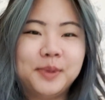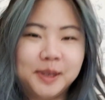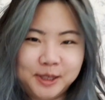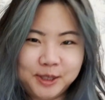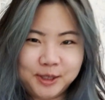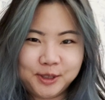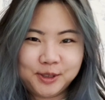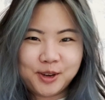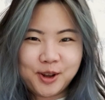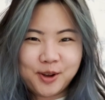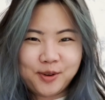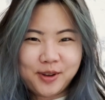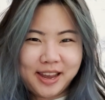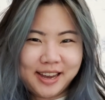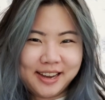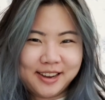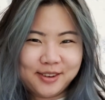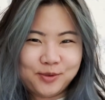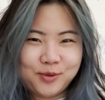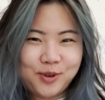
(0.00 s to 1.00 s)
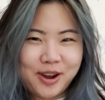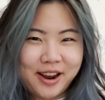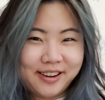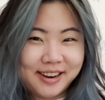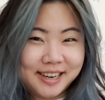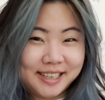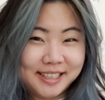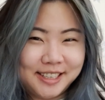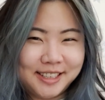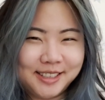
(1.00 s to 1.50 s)
you know I can wear
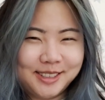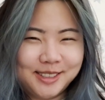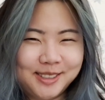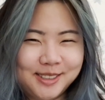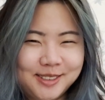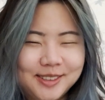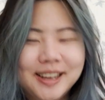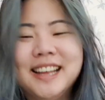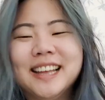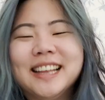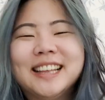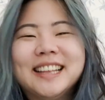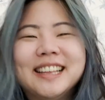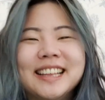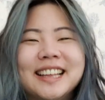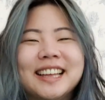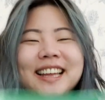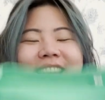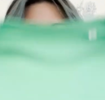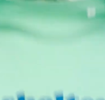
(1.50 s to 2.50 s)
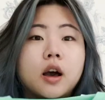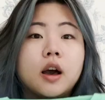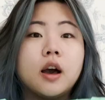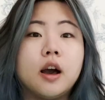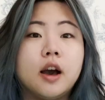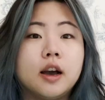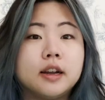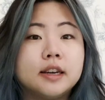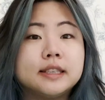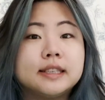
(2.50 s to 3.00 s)
it too.
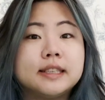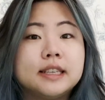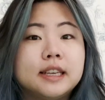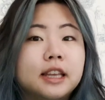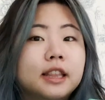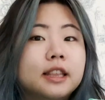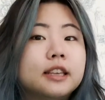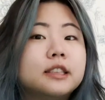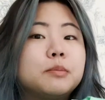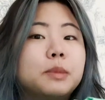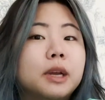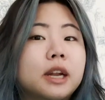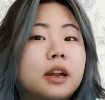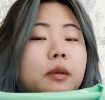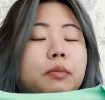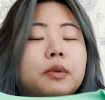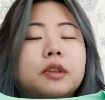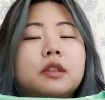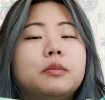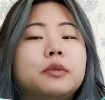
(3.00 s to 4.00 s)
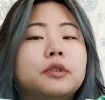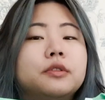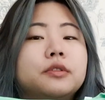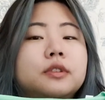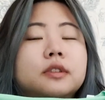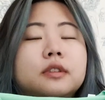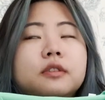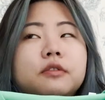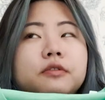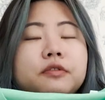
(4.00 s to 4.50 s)
Honestly, this might not be the
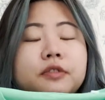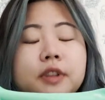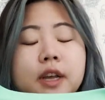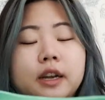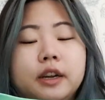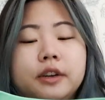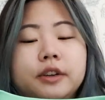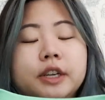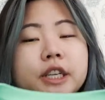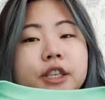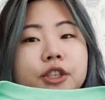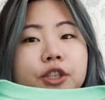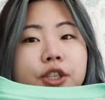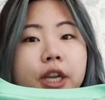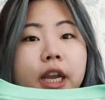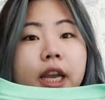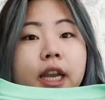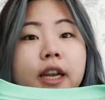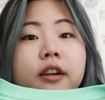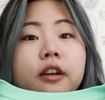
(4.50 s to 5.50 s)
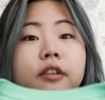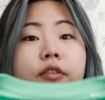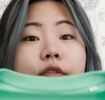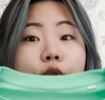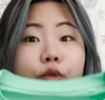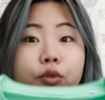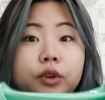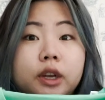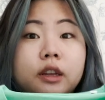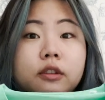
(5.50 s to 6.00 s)
most flattering shade of
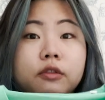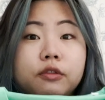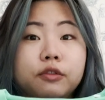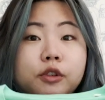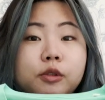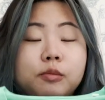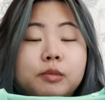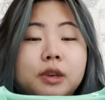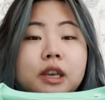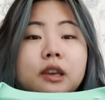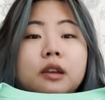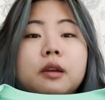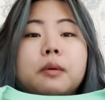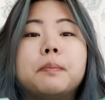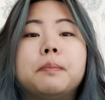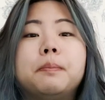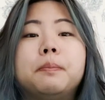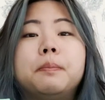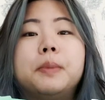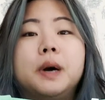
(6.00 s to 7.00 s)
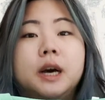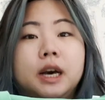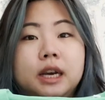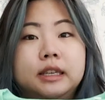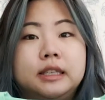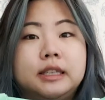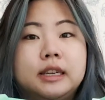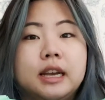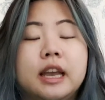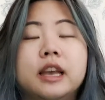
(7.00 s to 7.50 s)
green for me,
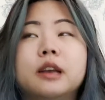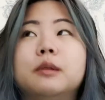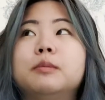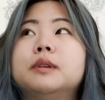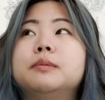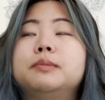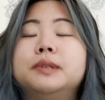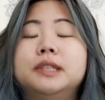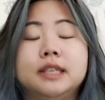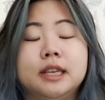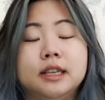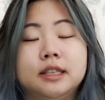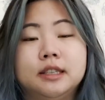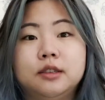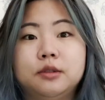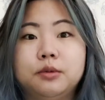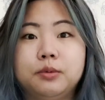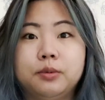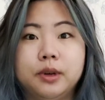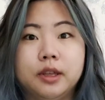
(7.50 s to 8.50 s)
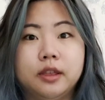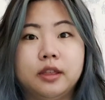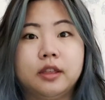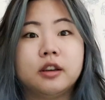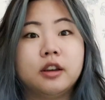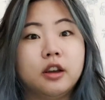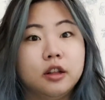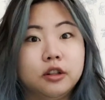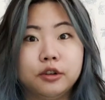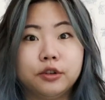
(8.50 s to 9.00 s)
but I am obsessed with the
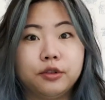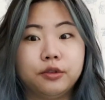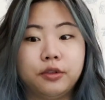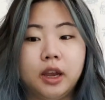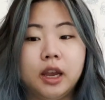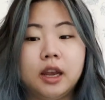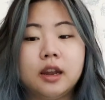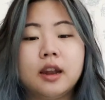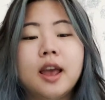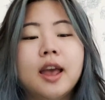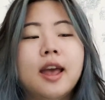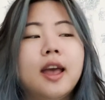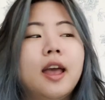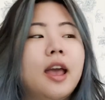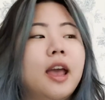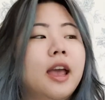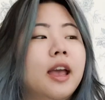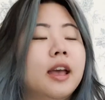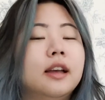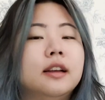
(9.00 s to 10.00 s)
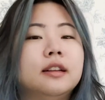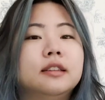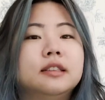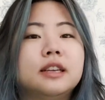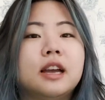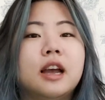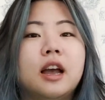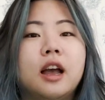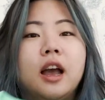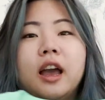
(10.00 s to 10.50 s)
color green, and
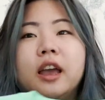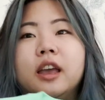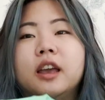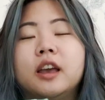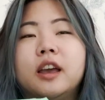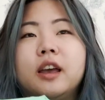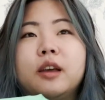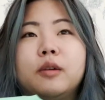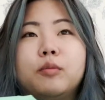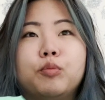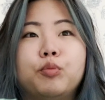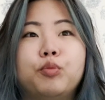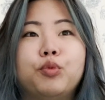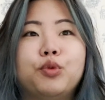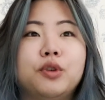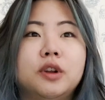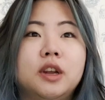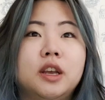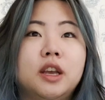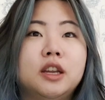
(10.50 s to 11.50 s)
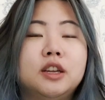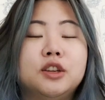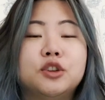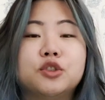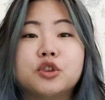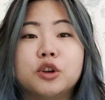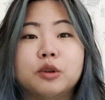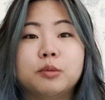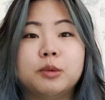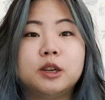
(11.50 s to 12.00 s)
I am pretty
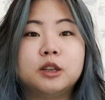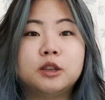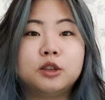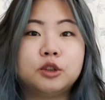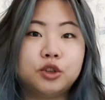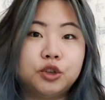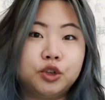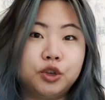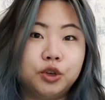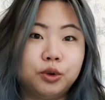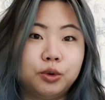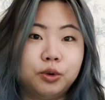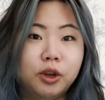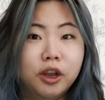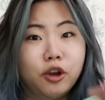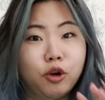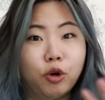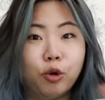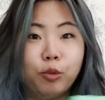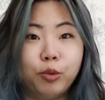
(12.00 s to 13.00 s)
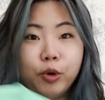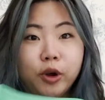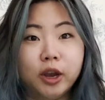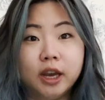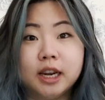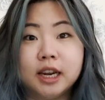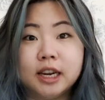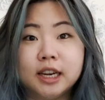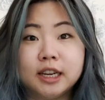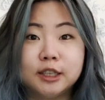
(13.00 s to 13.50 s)
determined to incorporate
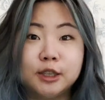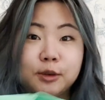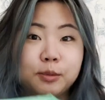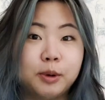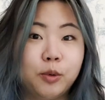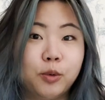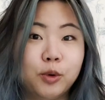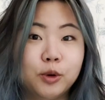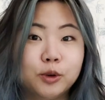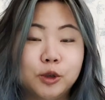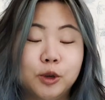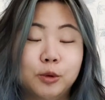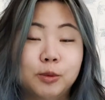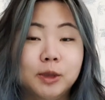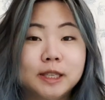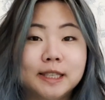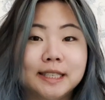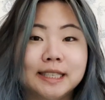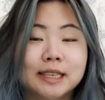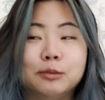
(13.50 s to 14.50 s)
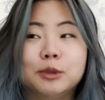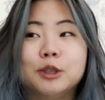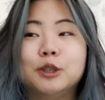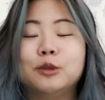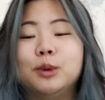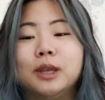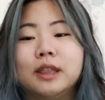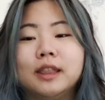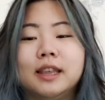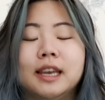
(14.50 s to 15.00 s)
it into my wardrobe this summer
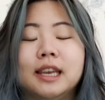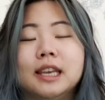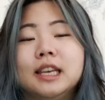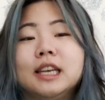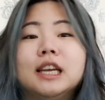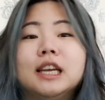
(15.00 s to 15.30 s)
with like